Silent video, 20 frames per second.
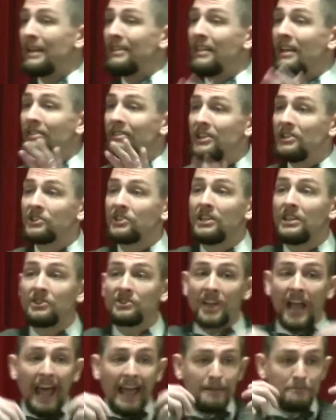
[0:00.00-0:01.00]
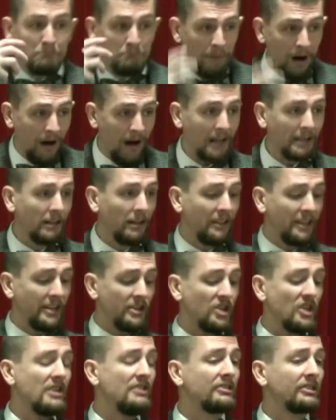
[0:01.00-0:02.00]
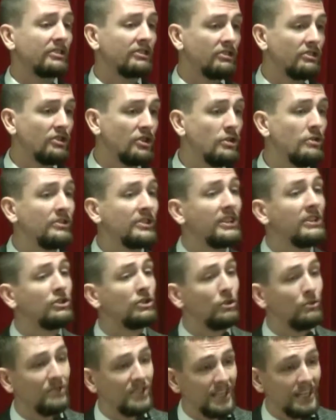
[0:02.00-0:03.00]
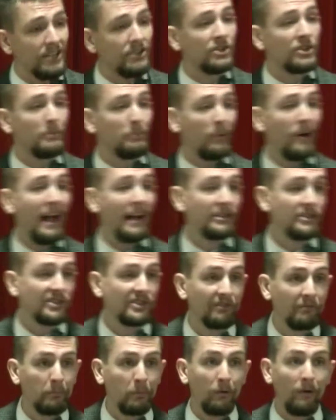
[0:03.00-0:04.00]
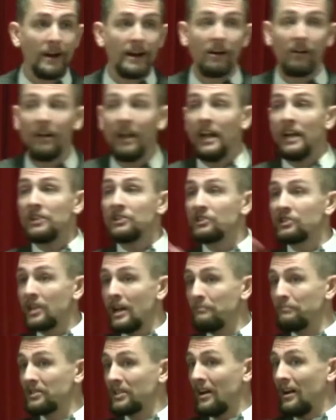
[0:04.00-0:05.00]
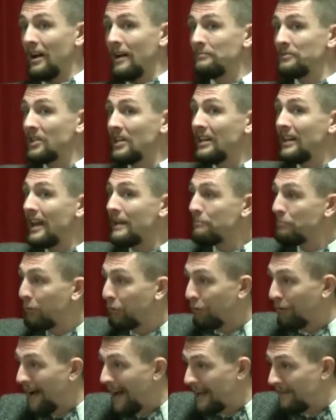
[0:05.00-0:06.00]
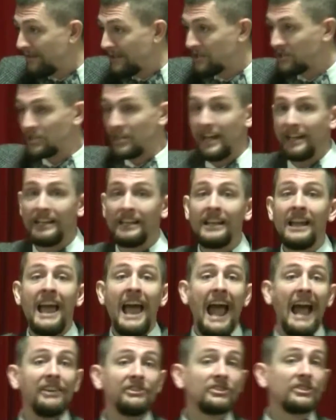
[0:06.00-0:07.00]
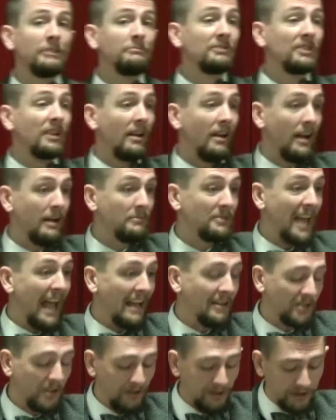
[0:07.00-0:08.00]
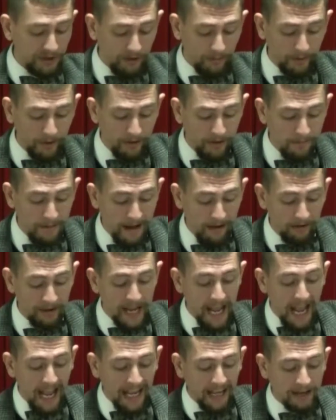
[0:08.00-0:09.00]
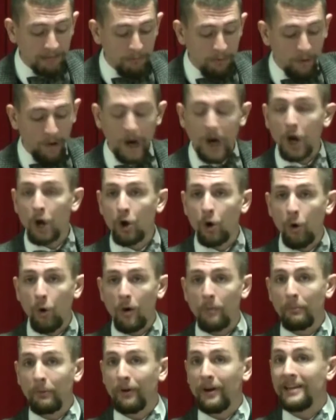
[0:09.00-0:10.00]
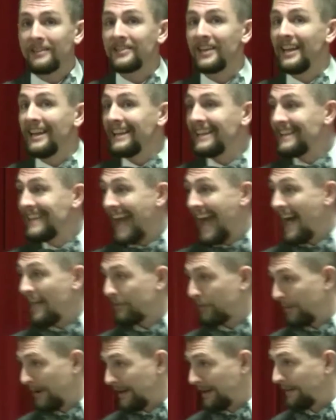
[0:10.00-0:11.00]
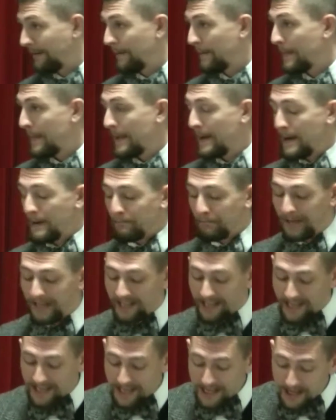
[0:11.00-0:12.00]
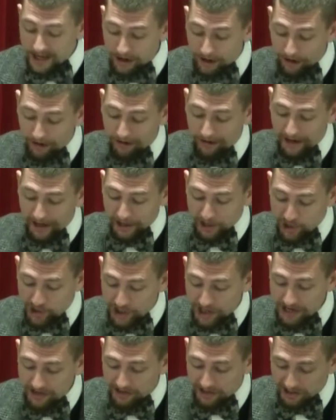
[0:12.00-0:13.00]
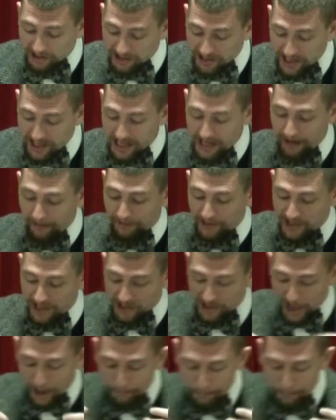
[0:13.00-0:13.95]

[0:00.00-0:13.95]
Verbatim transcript: but that this is a model that Jesus is using to teach the practice of prayer, sometimes in a private setting, and sometimes, as in the Sermon on the Mount, in a more corporate gathering. But here, Jesus gives this